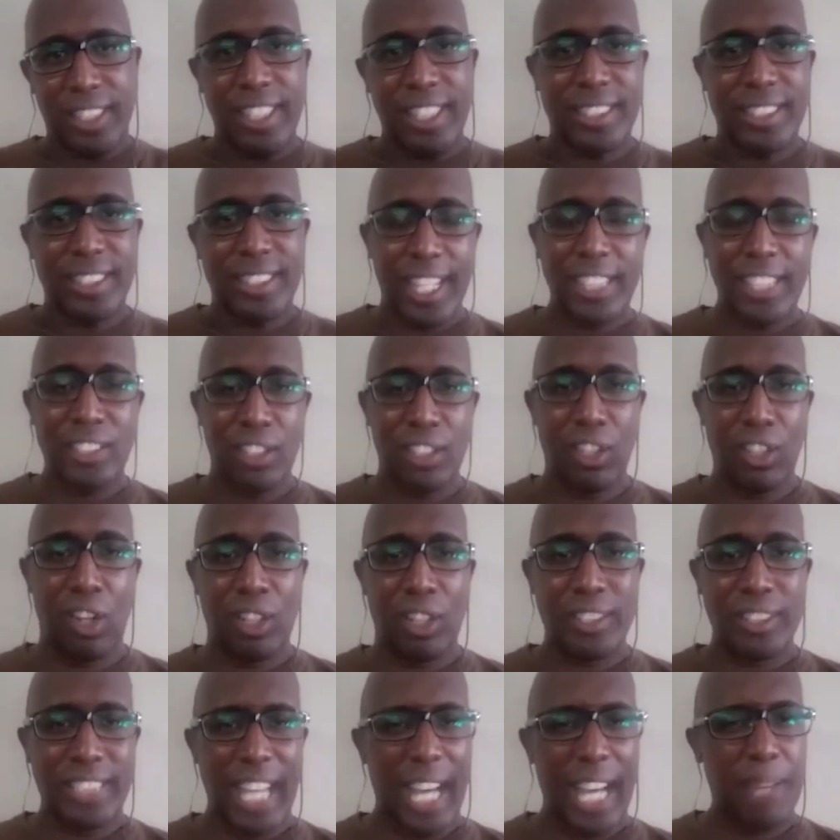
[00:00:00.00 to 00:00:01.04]
It takes a
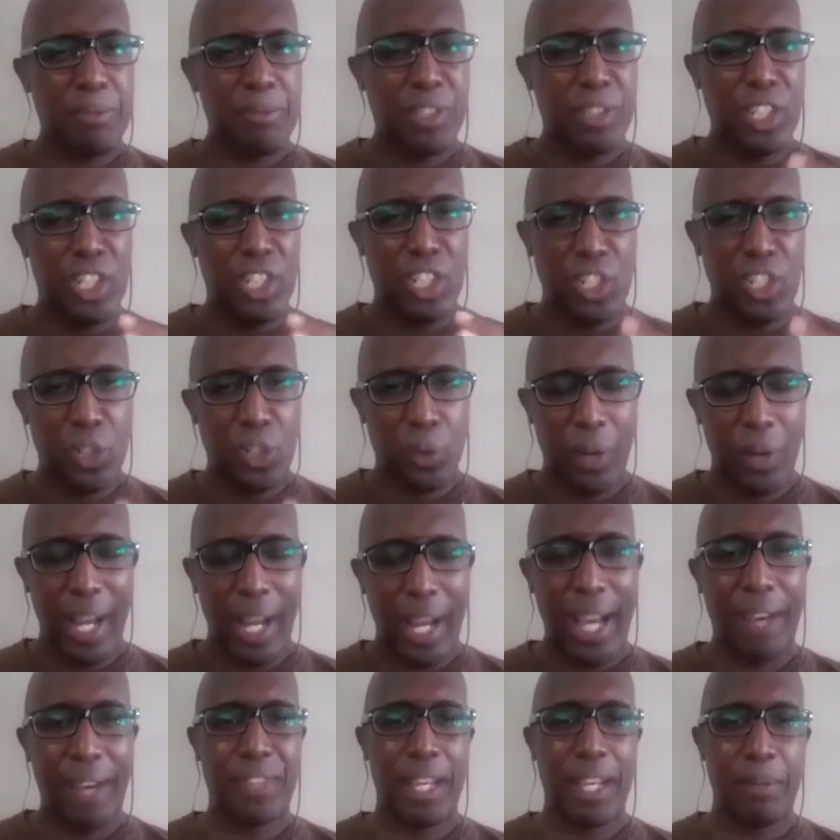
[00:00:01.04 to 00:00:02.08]
long time to
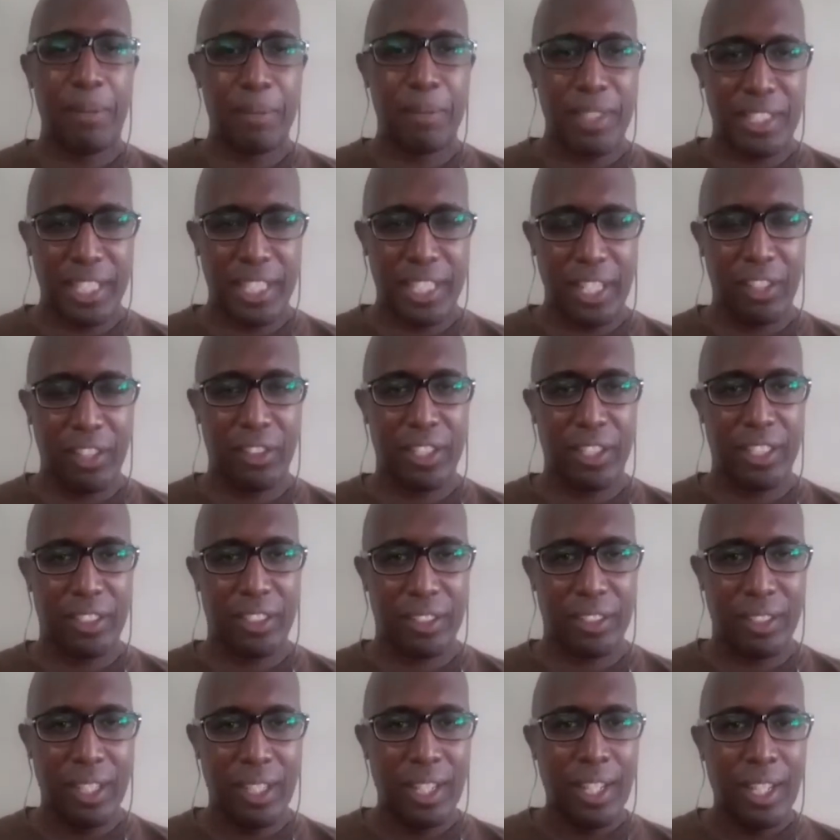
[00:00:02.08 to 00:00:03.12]
craft that
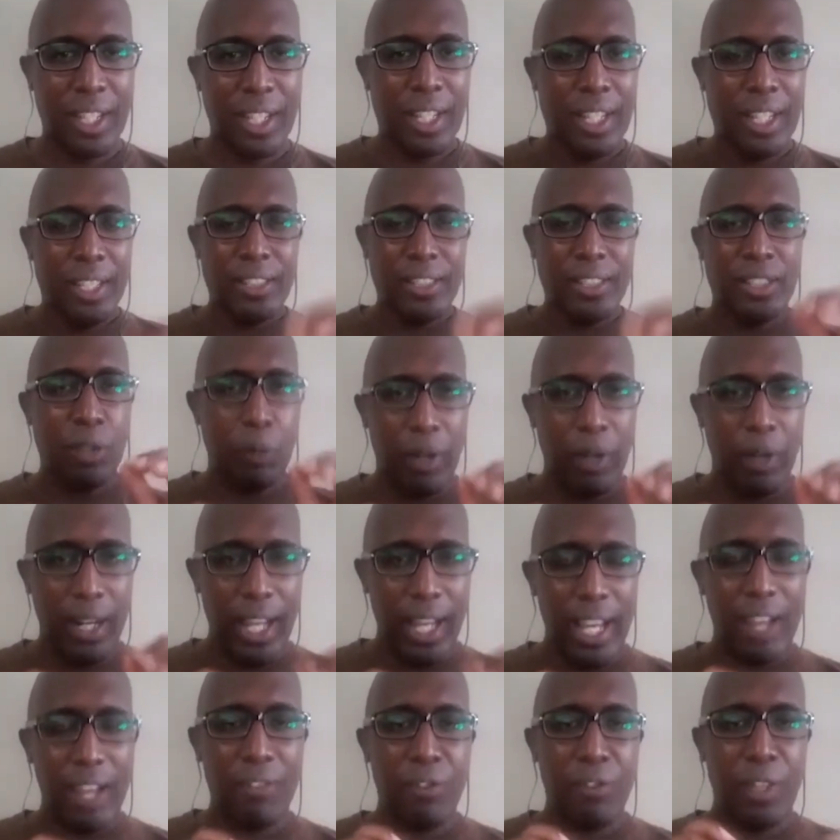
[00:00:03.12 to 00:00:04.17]
material to where
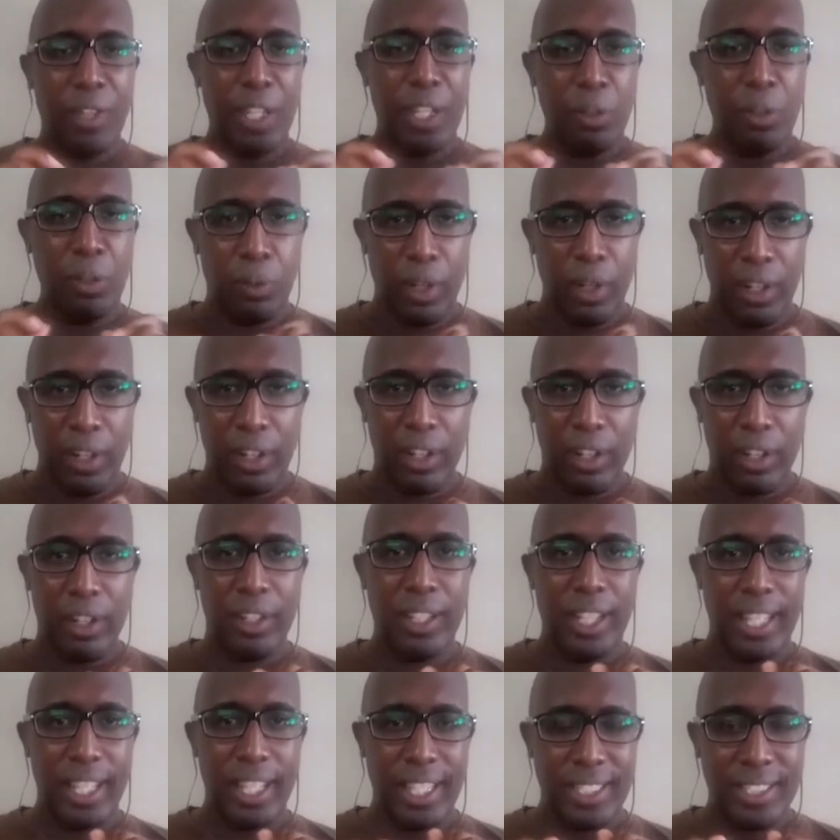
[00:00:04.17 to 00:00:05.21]
every word
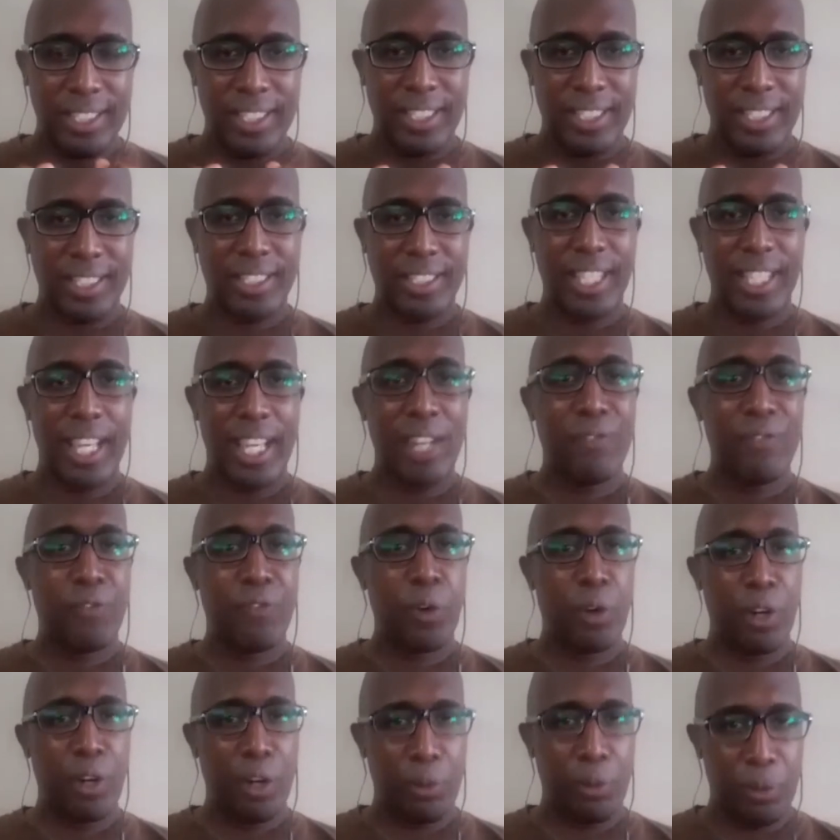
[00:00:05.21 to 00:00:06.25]
is said
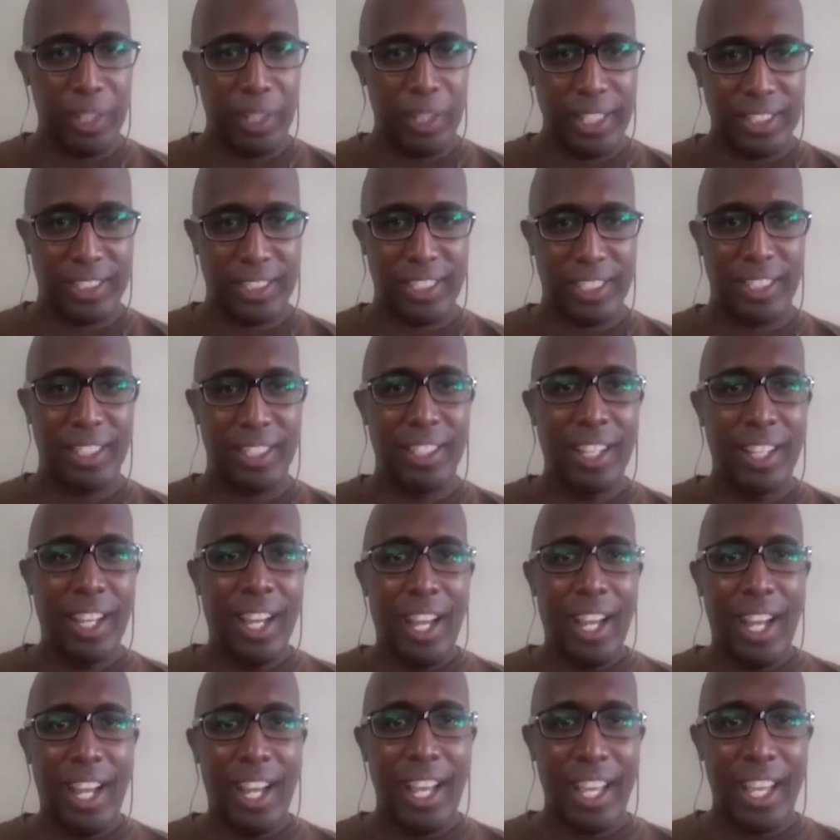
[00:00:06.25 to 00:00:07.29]
for a reason,
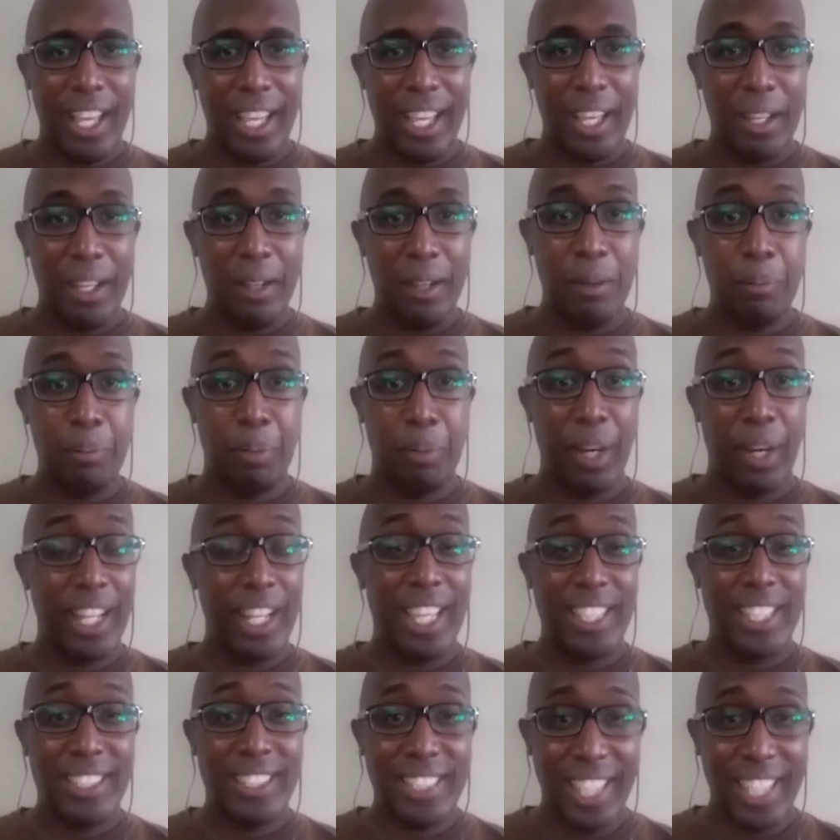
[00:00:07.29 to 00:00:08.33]
but
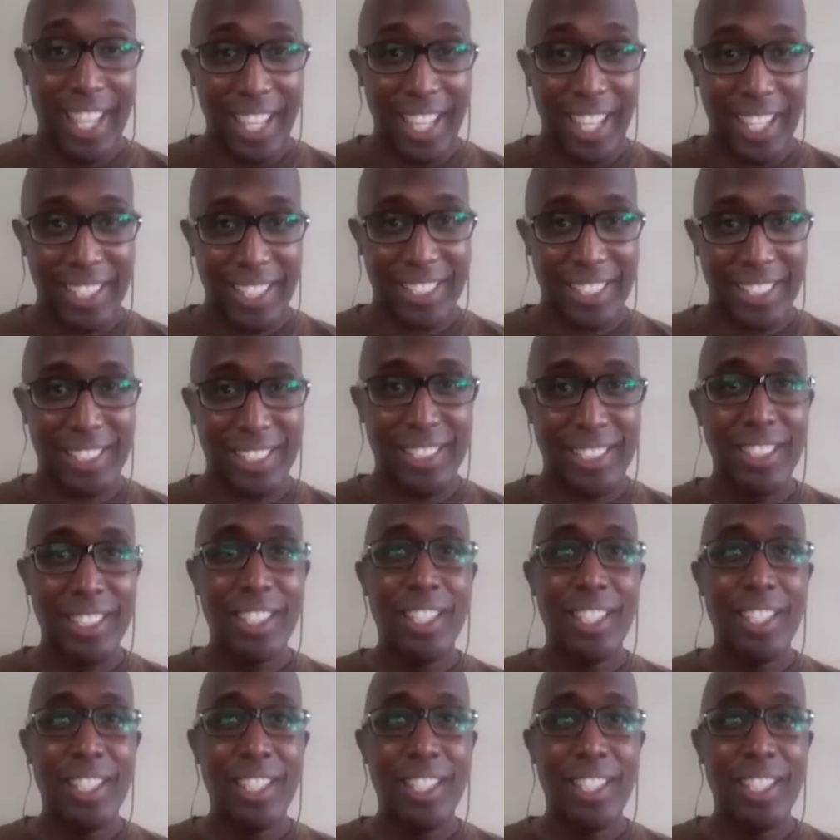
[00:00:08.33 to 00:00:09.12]
it takes